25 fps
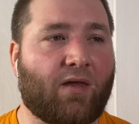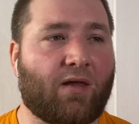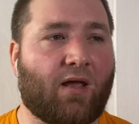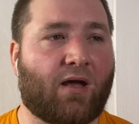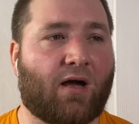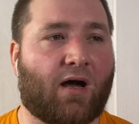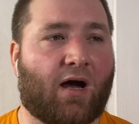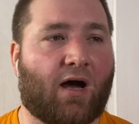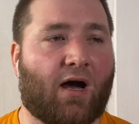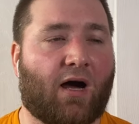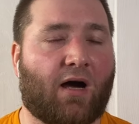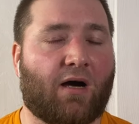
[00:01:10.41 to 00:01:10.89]

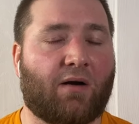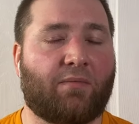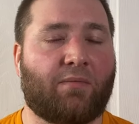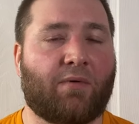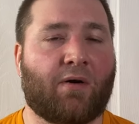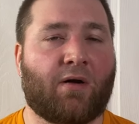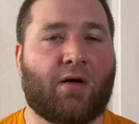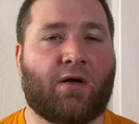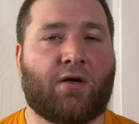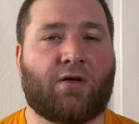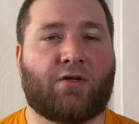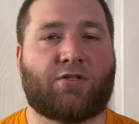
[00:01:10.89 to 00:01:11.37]
Uh,
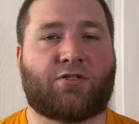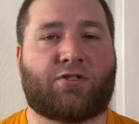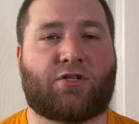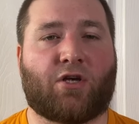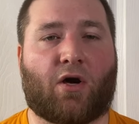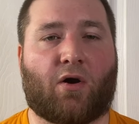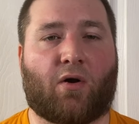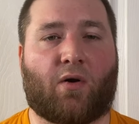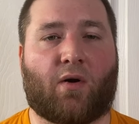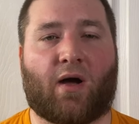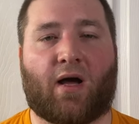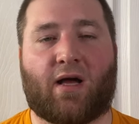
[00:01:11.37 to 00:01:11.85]

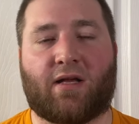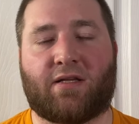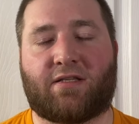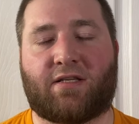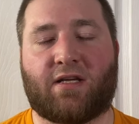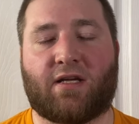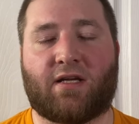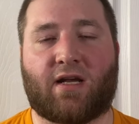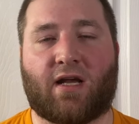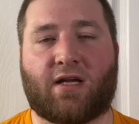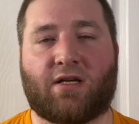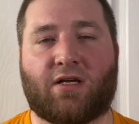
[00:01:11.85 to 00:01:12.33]
so I
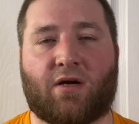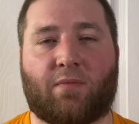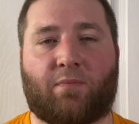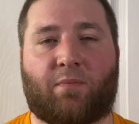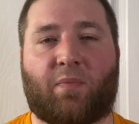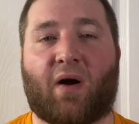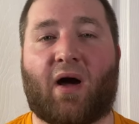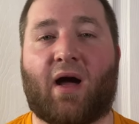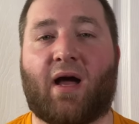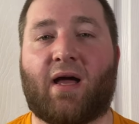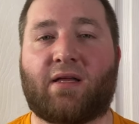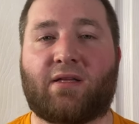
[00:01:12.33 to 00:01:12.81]
did end up
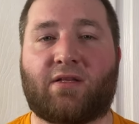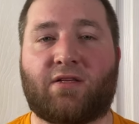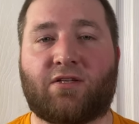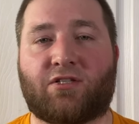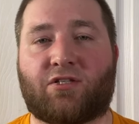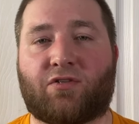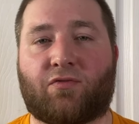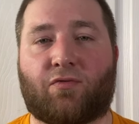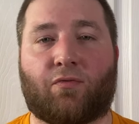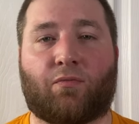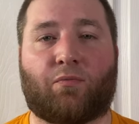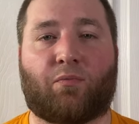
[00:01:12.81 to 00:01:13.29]
buying
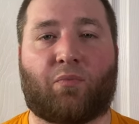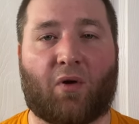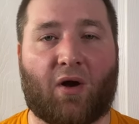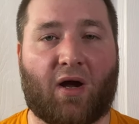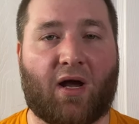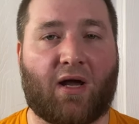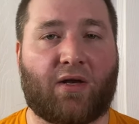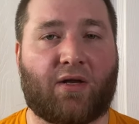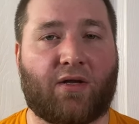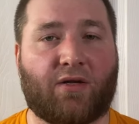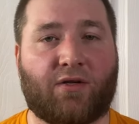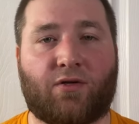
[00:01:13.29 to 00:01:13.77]
this from
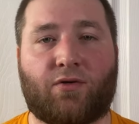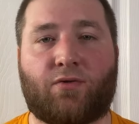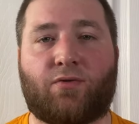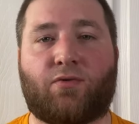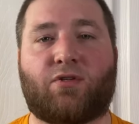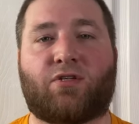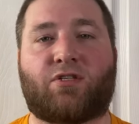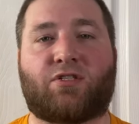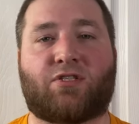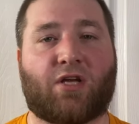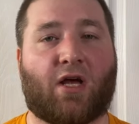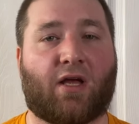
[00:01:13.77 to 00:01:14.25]
Brandon, who
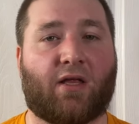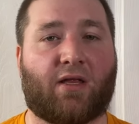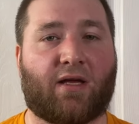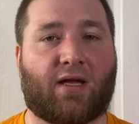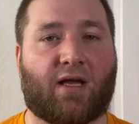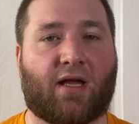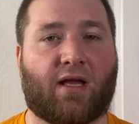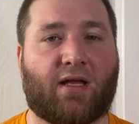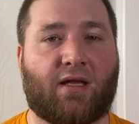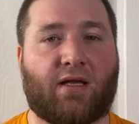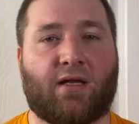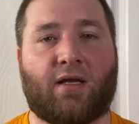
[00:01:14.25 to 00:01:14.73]
was selling
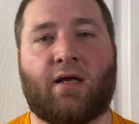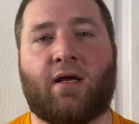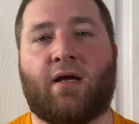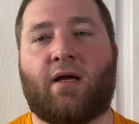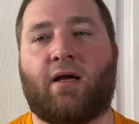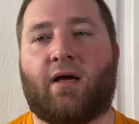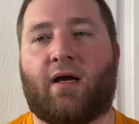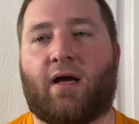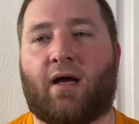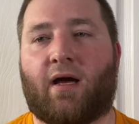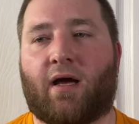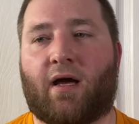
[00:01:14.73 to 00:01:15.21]
it.
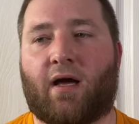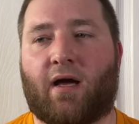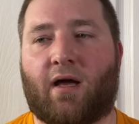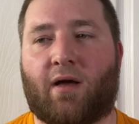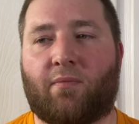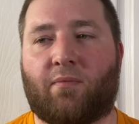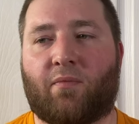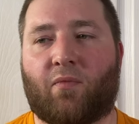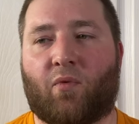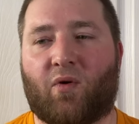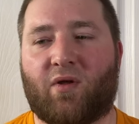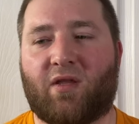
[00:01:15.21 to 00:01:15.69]

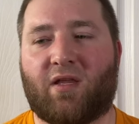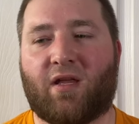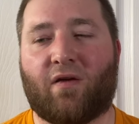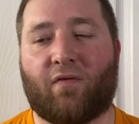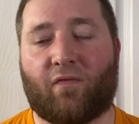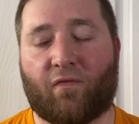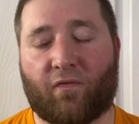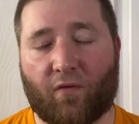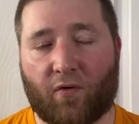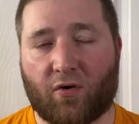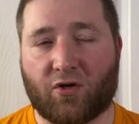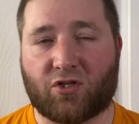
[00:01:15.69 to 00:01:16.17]
Um, when they
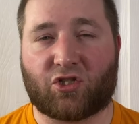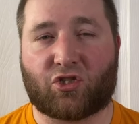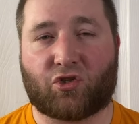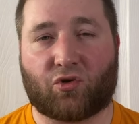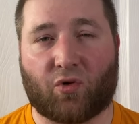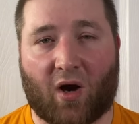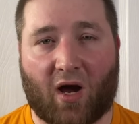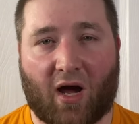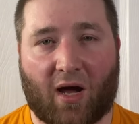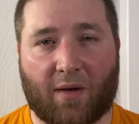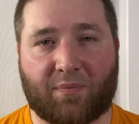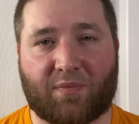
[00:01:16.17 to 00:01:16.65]
first
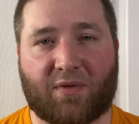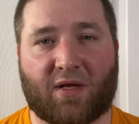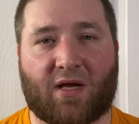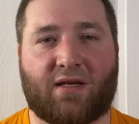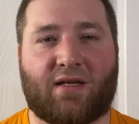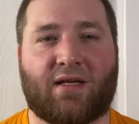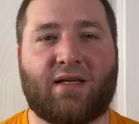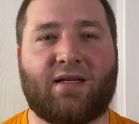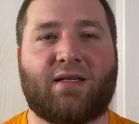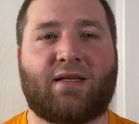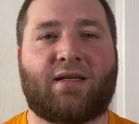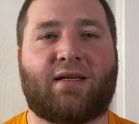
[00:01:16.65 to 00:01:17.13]
dropped, I
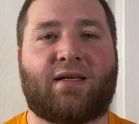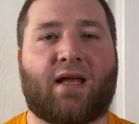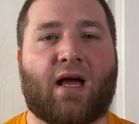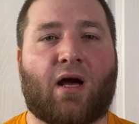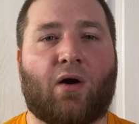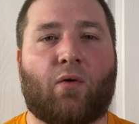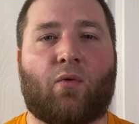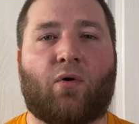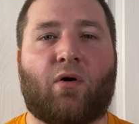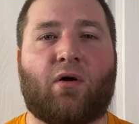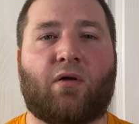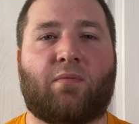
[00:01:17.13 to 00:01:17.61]
didn't
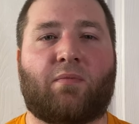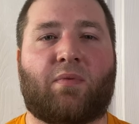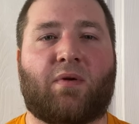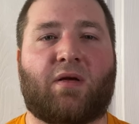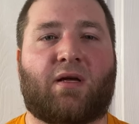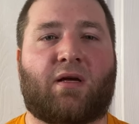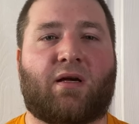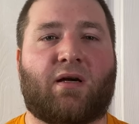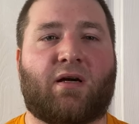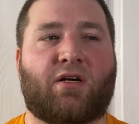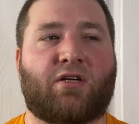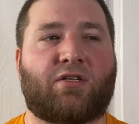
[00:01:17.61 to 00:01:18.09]
get one
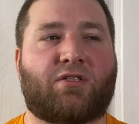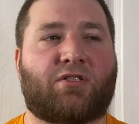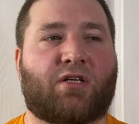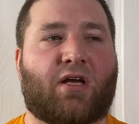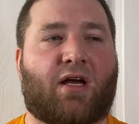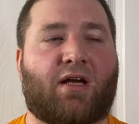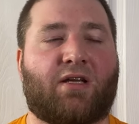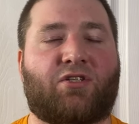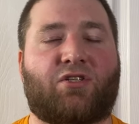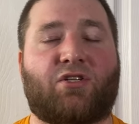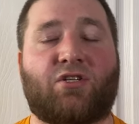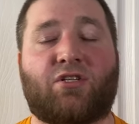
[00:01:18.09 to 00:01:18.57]
because
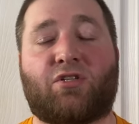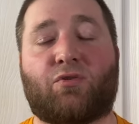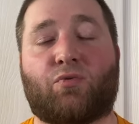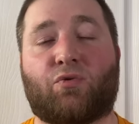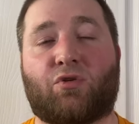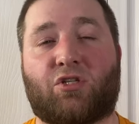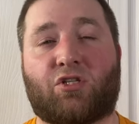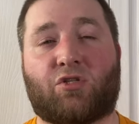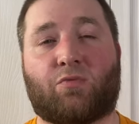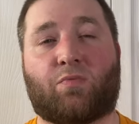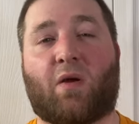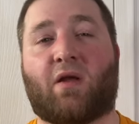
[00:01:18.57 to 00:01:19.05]
I just
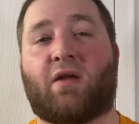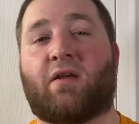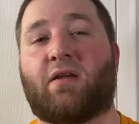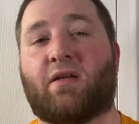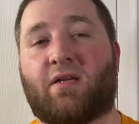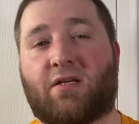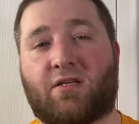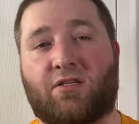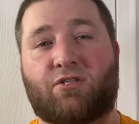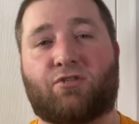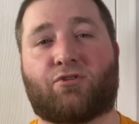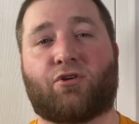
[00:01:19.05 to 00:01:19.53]
was
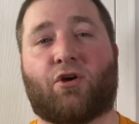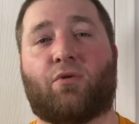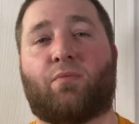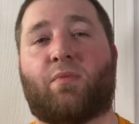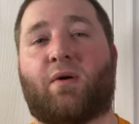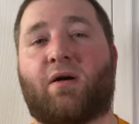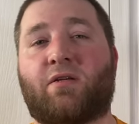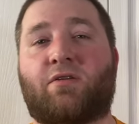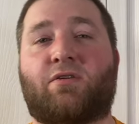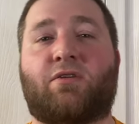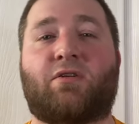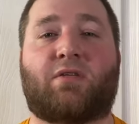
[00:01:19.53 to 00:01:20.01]
spending so
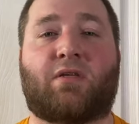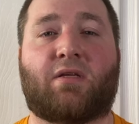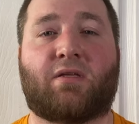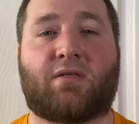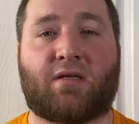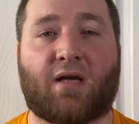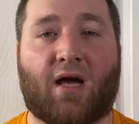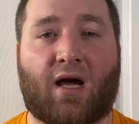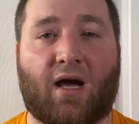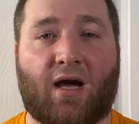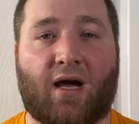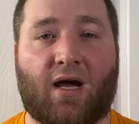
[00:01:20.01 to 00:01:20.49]
much at the
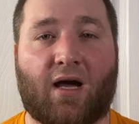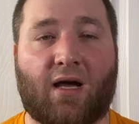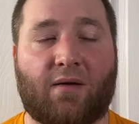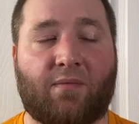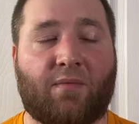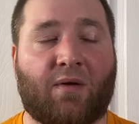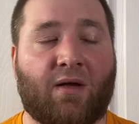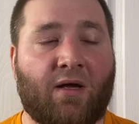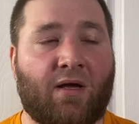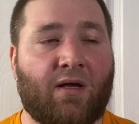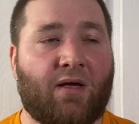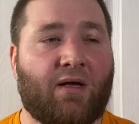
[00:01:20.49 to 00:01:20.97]
time.